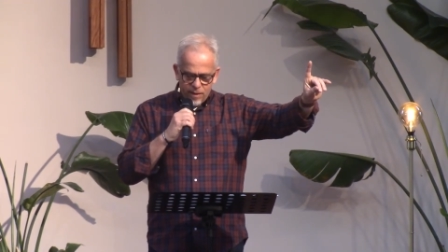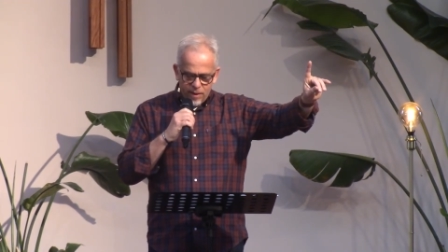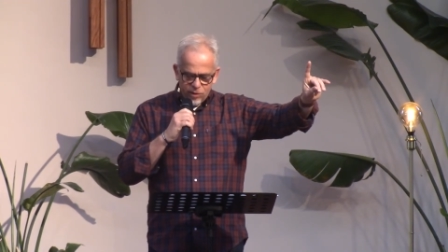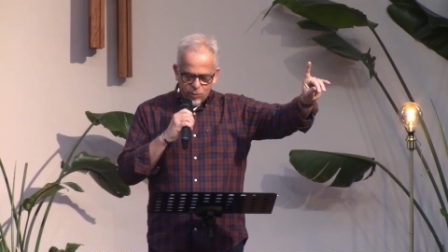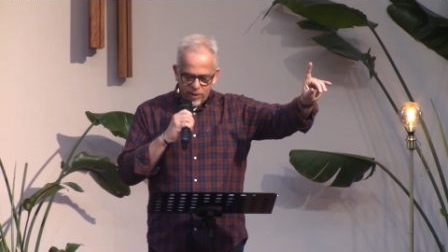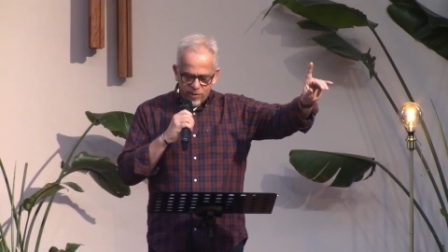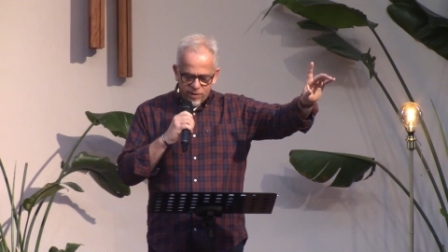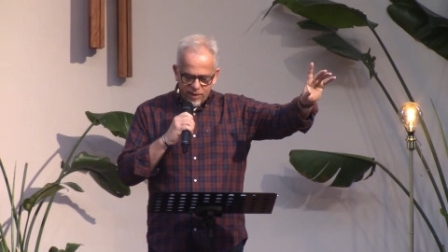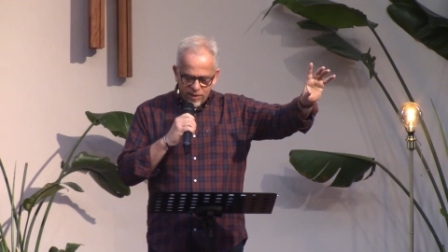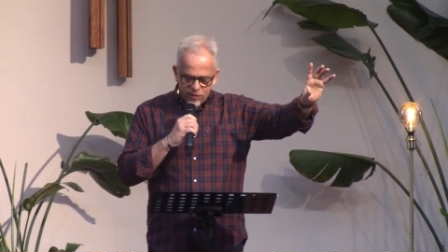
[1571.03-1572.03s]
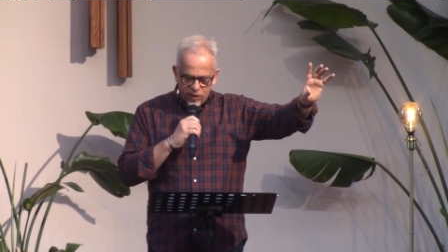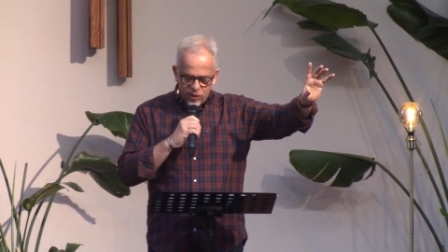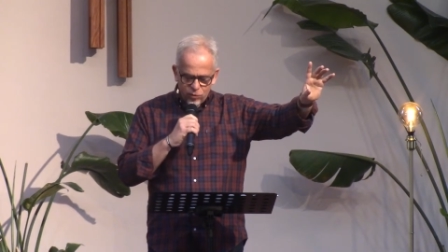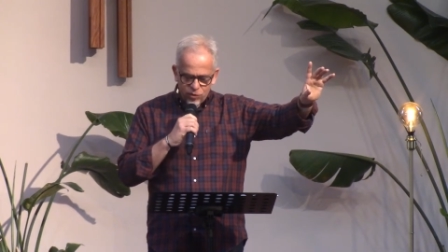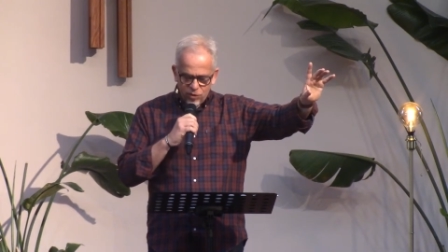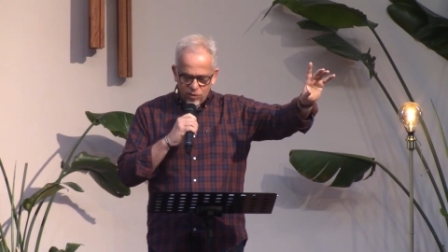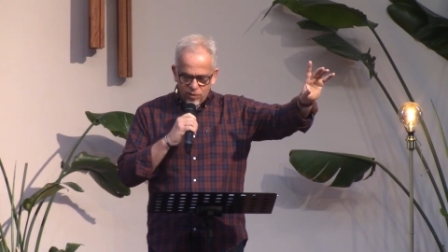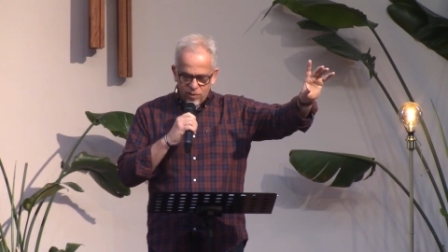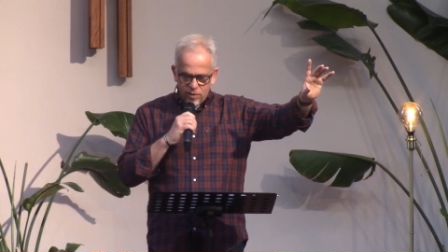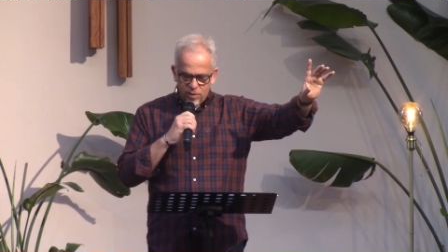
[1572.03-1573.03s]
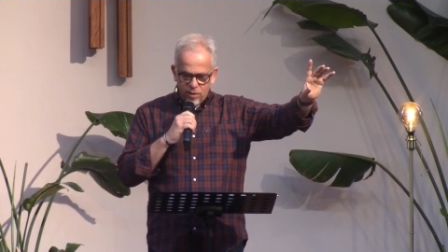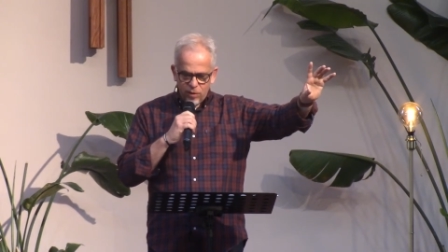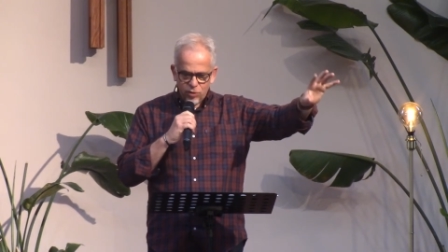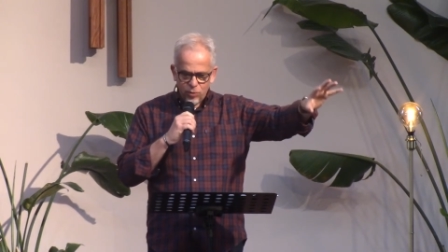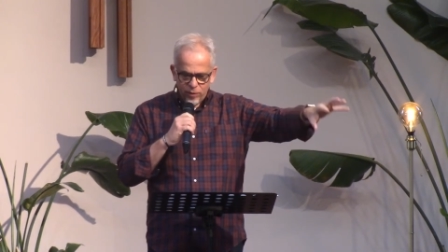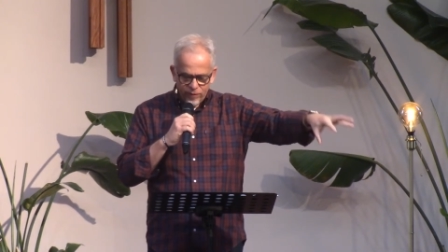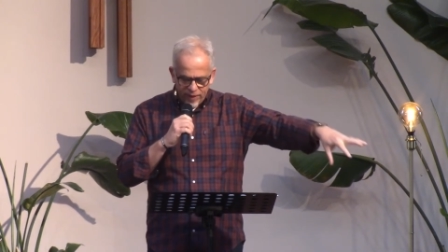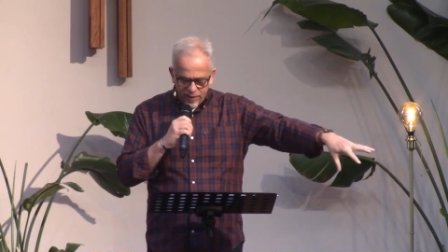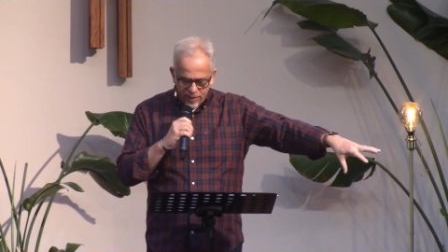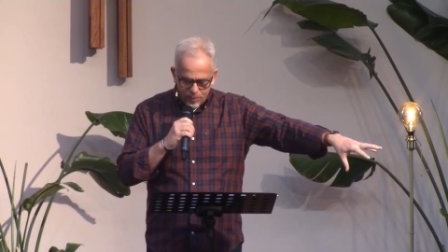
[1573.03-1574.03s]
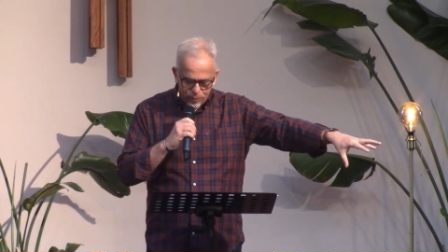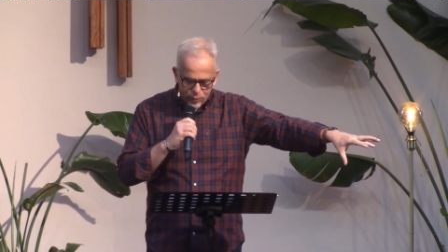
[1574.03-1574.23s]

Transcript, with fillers: As we sing this final song, I also want to invite the